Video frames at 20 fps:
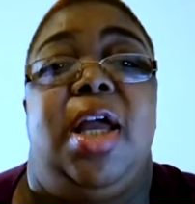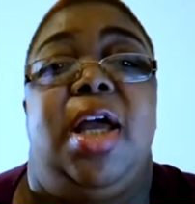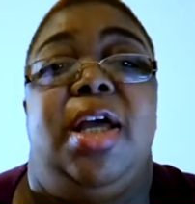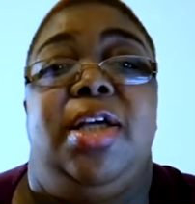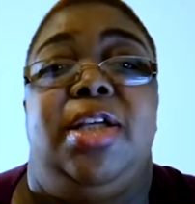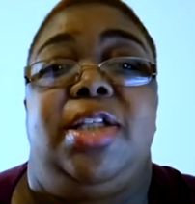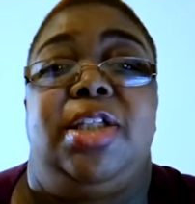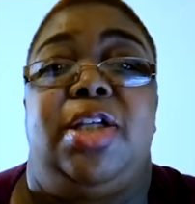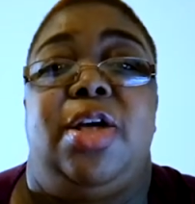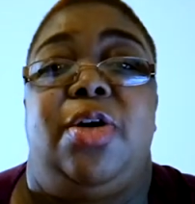
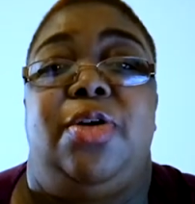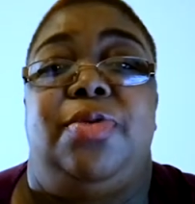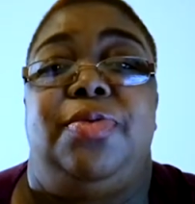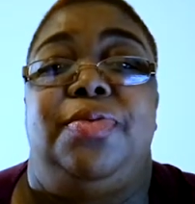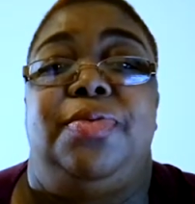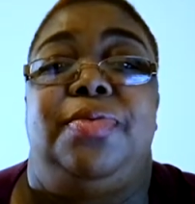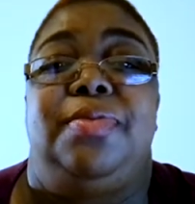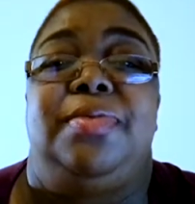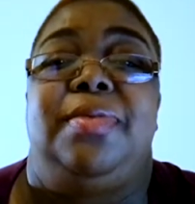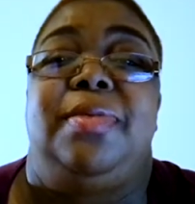So,
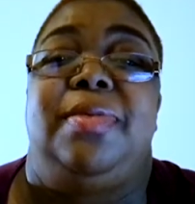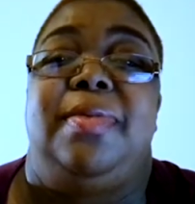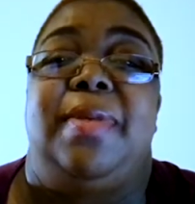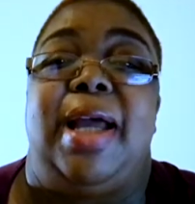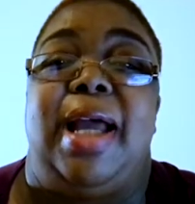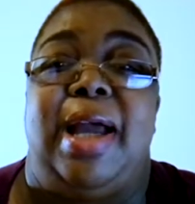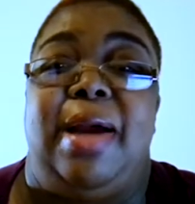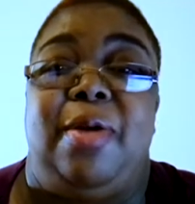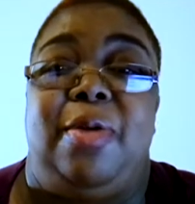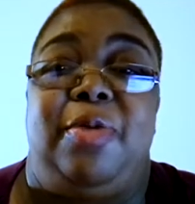
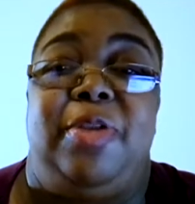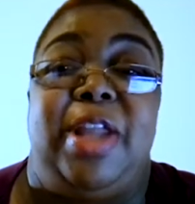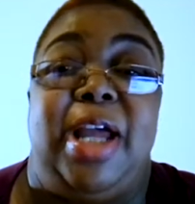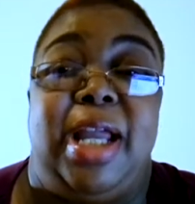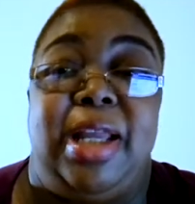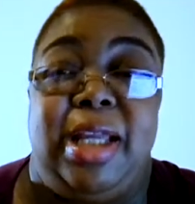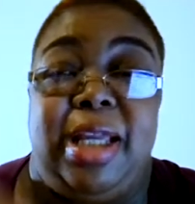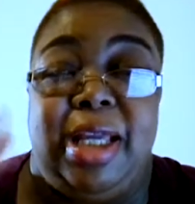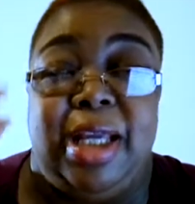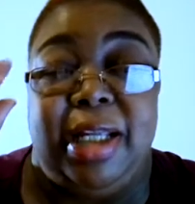on
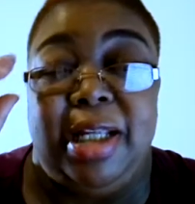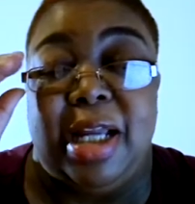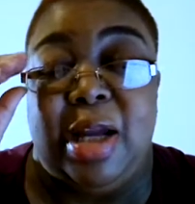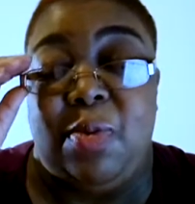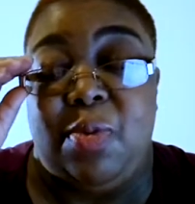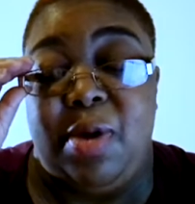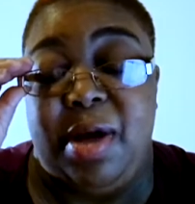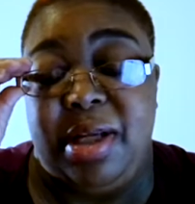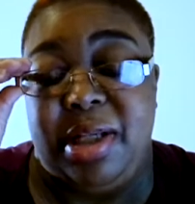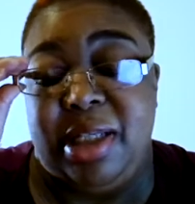that end, I
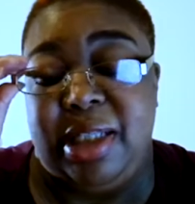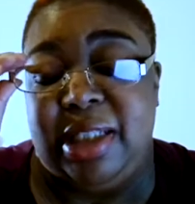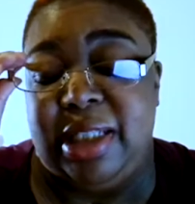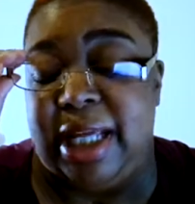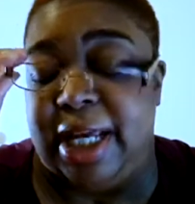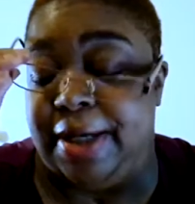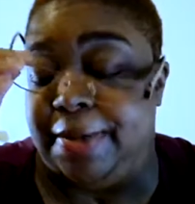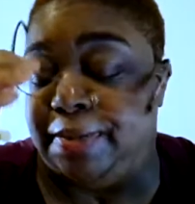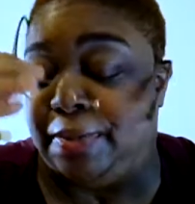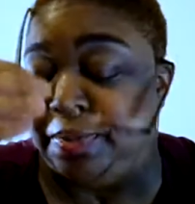wanted to
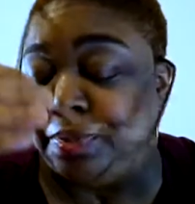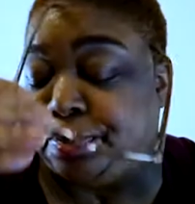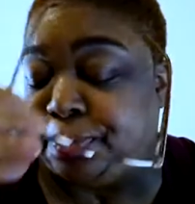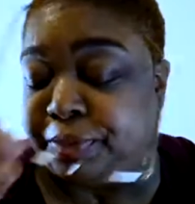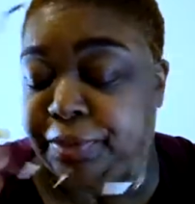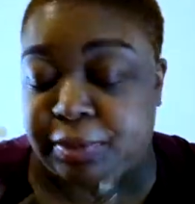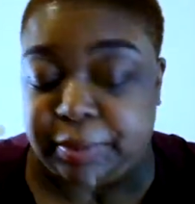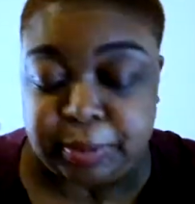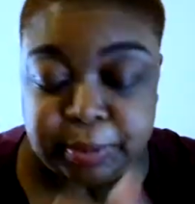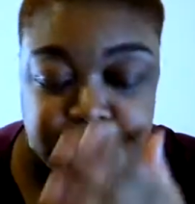say
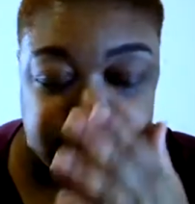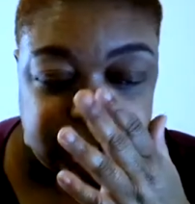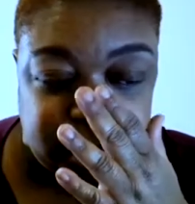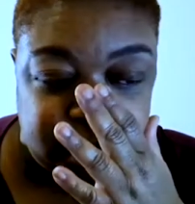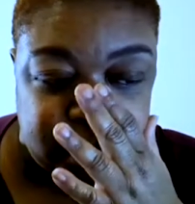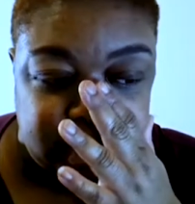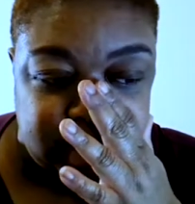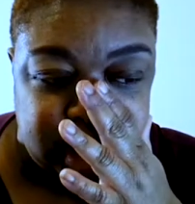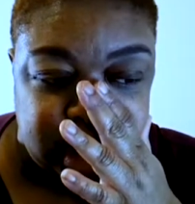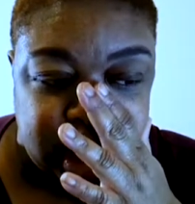
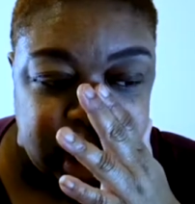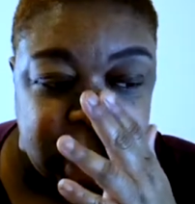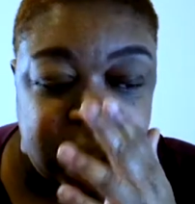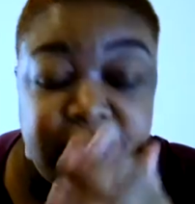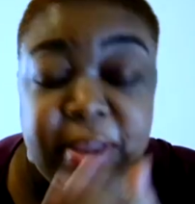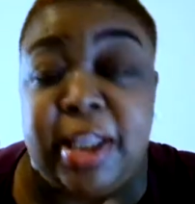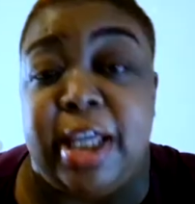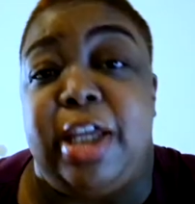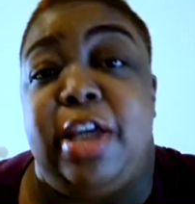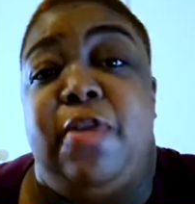
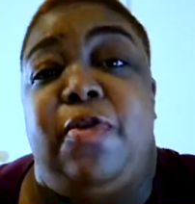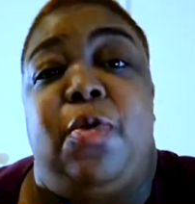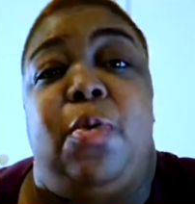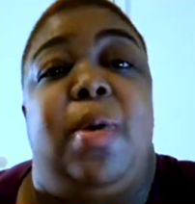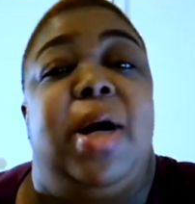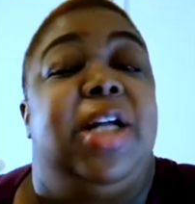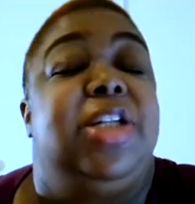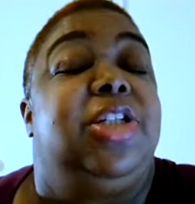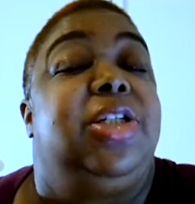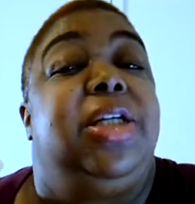thank you for
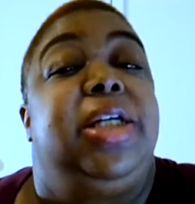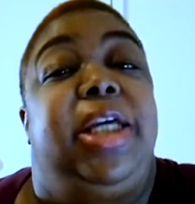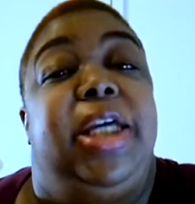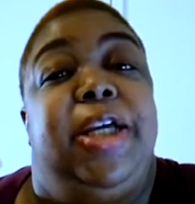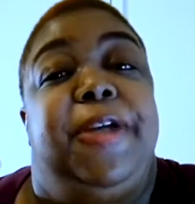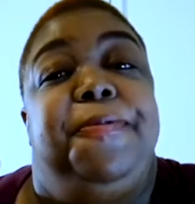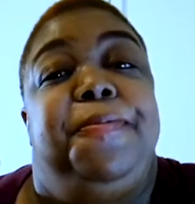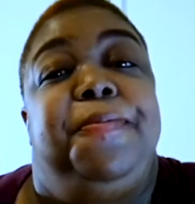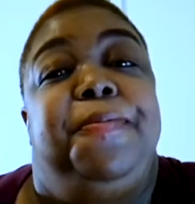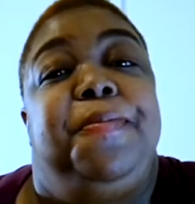watching
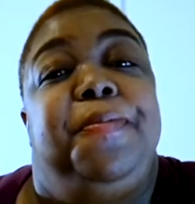again.